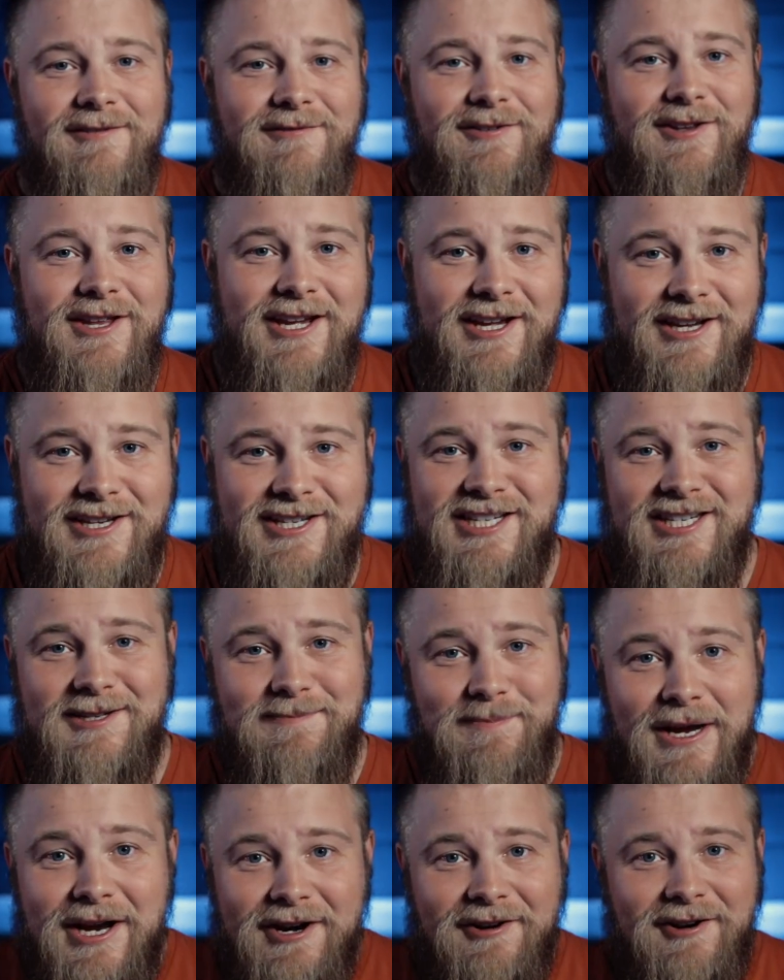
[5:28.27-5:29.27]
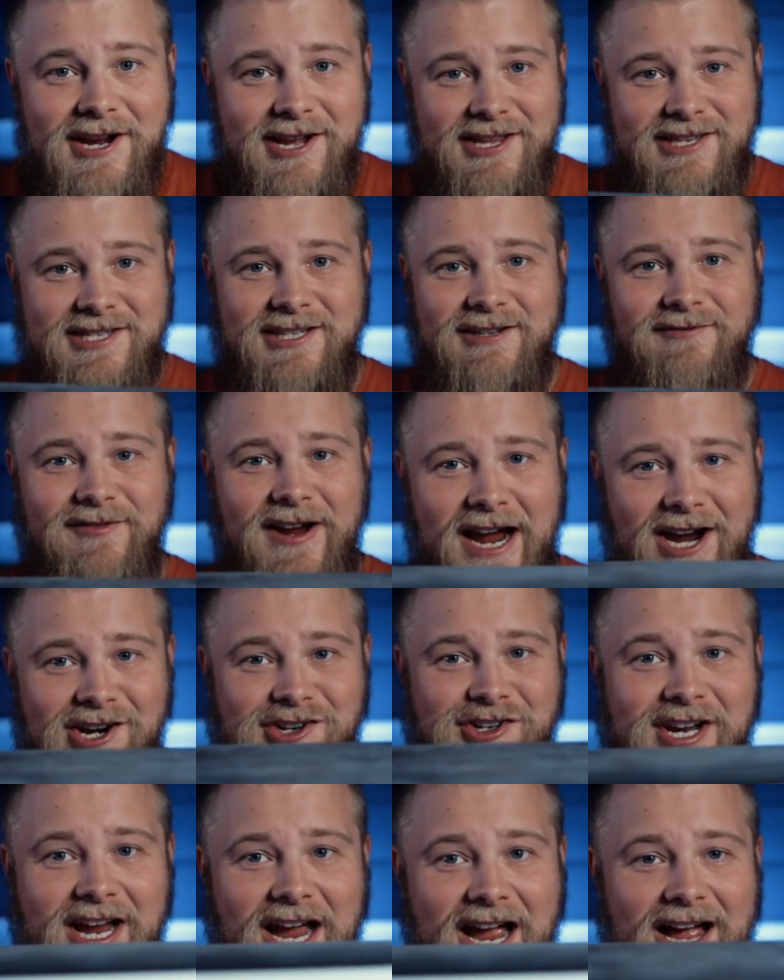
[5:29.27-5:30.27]
for the experience of
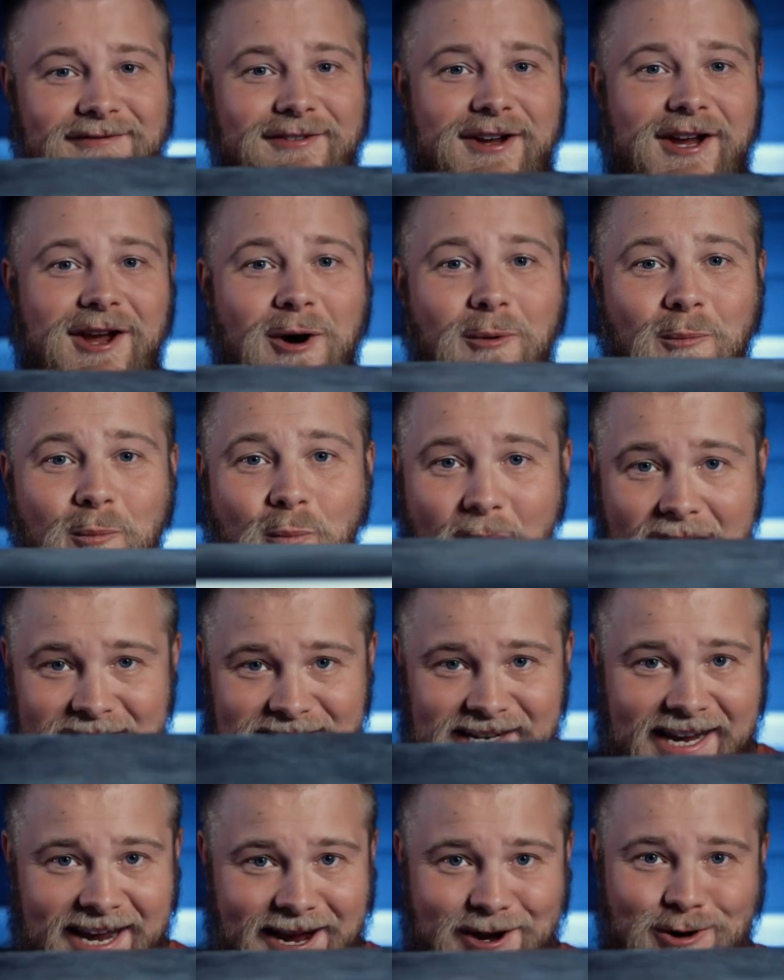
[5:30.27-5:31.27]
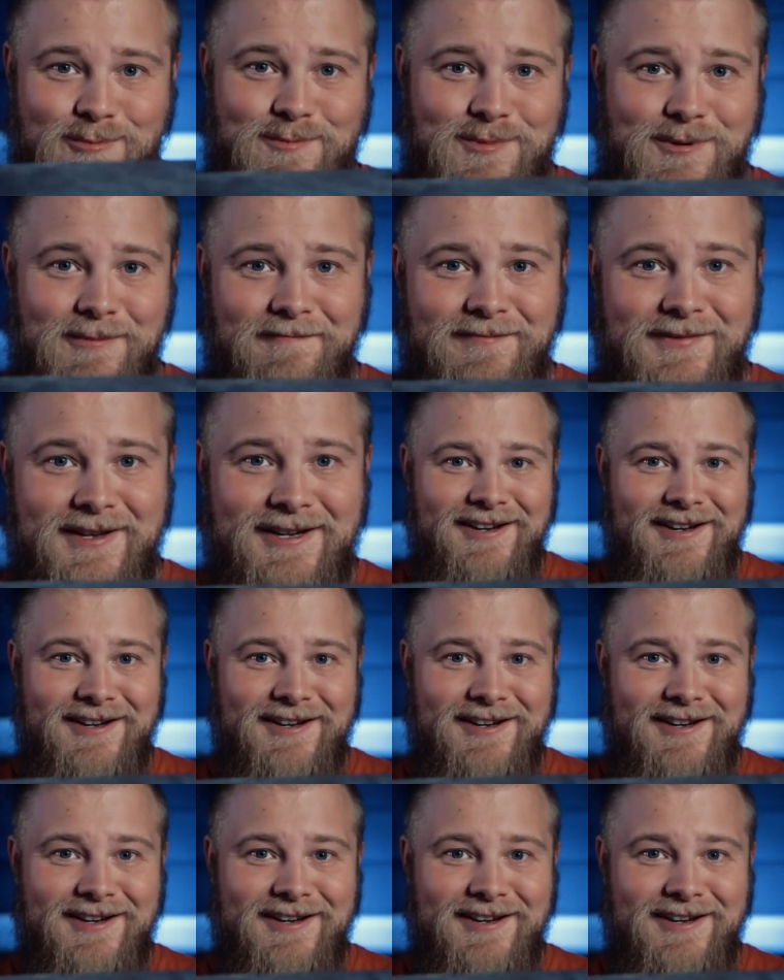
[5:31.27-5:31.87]
actually having a wedding album